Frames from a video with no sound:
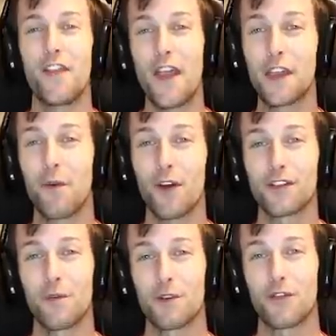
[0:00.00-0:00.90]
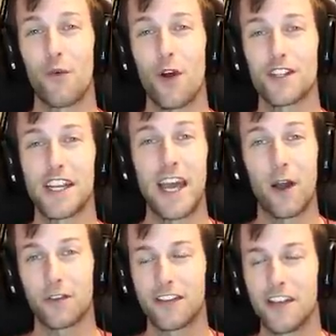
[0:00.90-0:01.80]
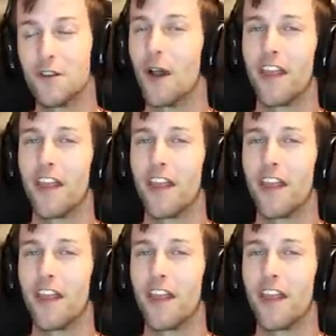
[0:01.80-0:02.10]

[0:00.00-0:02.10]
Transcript: Thank you all so much for watching, and I'll see you